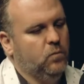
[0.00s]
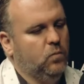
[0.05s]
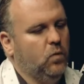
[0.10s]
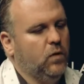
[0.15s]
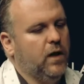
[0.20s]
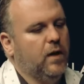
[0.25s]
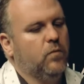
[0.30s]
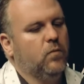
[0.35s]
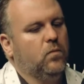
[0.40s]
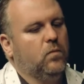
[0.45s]

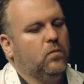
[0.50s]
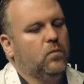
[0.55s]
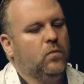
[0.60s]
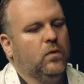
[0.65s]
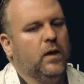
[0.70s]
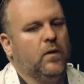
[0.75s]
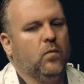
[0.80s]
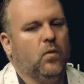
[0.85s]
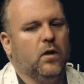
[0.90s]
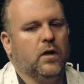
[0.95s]
when I
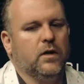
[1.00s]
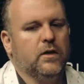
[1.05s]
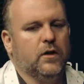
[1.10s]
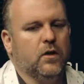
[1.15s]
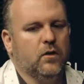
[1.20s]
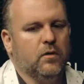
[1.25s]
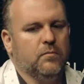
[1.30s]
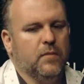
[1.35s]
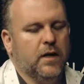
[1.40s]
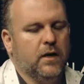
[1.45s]
when I wanted to
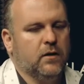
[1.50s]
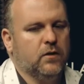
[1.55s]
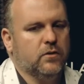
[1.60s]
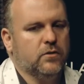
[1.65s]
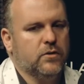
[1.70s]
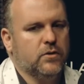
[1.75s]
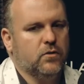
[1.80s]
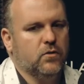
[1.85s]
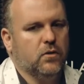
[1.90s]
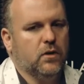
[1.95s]
go to medical
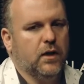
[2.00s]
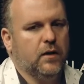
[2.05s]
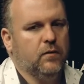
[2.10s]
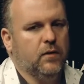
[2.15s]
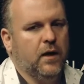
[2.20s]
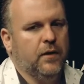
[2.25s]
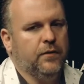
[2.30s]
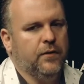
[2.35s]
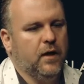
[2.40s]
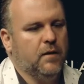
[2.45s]
school, I,
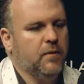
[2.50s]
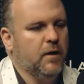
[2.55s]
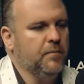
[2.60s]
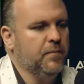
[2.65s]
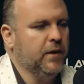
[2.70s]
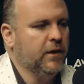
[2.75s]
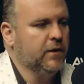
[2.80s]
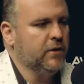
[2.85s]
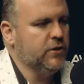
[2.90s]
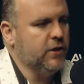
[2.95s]
I, thought about
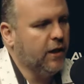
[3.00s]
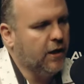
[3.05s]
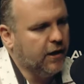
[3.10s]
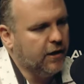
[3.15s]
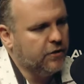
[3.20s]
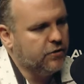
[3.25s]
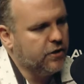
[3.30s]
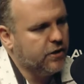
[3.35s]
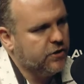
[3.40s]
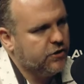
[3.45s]
being a
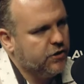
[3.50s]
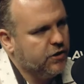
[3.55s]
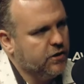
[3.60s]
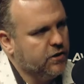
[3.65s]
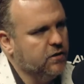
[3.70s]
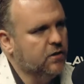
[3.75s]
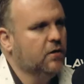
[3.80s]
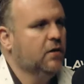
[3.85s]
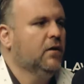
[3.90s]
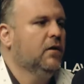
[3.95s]
geriatrician,
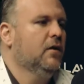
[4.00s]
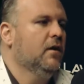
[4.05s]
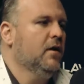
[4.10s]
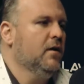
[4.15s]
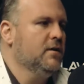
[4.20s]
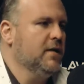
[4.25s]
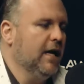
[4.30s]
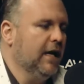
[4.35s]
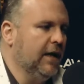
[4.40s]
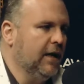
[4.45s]

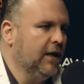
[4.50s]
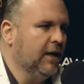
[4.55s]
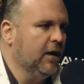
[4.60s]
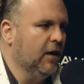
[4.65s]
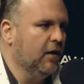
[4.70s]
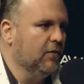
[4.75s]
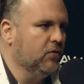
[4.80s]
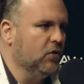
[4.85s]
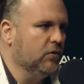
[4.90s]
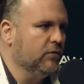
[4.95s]
taking
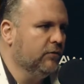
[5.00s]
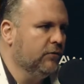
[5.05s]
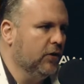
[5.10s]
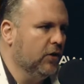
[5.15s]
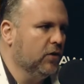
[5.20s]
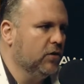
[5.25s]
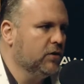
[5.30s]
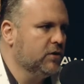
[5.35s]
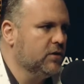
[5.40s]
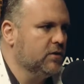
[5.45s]
care of old
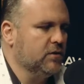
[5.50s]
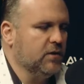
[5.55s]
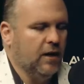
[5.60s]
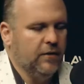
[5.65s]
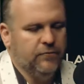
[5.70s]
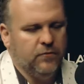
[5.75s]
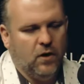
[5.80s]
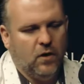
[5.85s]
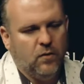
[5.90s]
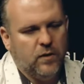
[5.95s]
folks.
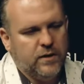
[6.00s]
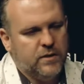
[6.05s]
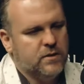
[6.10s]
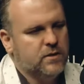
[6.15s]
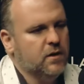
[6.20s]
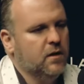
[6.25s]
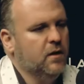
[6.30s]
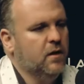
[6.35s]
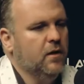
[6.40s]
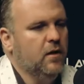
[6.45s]
I've
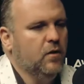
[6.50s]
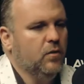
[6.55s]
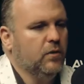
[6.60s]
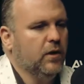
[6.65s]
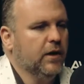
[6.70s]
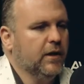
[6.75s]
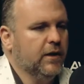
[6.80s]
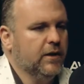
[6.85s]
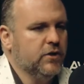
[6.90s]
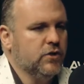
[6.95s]
always
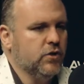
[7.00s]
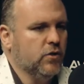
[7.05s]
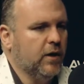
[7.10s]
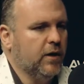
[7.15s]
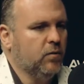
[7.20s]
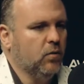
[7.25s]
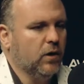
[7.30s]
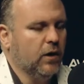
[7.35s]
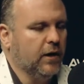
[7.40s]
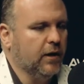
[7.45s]
really
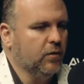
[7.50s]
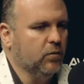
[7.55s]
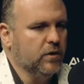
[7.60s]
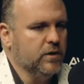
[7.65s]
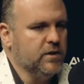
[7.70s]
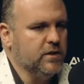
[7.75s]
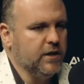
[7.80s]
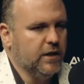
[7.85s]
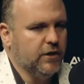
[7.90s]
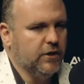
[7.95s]
enjoyed working with
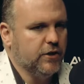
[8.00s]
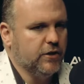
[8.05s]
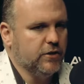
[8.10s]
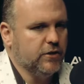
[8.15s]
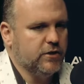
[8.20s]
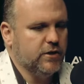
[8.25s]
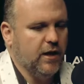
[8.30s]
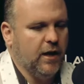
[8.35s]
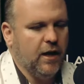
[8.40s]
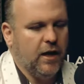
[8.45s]

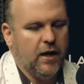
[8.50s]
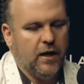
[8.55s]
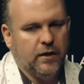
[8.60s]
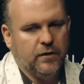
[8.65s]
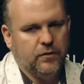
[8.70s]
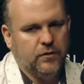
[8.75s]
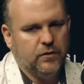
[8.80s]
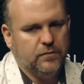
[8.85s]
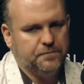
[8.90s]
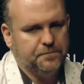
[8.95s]
seniors,
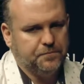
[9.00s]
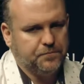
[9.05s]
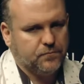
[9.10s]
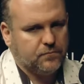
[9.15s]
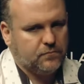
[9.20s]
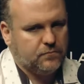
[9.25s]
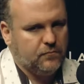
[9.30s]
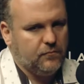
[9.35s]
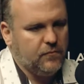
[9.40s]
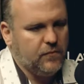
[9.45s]
and
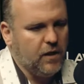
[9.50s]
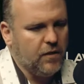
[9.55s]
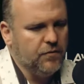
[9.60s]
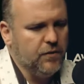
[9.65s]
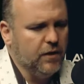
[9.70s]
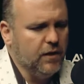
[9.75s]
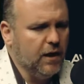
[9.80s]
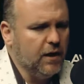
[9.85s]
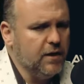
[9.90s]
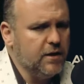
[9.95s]

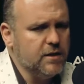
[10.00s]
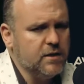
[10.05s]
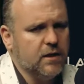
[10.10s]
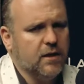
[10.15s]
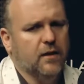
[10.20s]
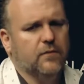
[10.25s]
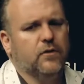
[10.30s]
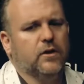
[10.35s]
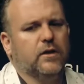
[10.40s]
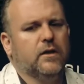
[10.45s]
then I
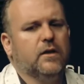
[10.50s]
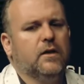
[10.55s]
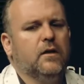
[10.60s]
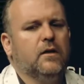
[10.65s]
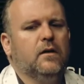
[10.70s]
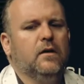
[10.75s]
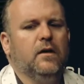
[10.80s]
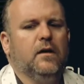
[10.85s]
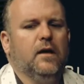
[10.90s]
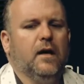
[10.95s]
discovered
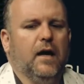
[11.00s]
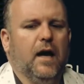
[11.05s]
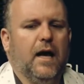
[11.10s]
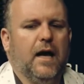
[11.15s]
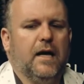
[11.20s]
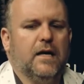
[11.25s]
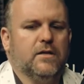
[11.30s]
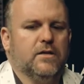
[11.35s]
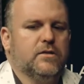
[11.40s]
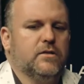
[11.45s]

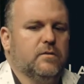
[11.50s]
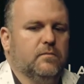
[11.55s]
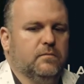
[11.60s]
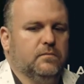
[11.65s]
as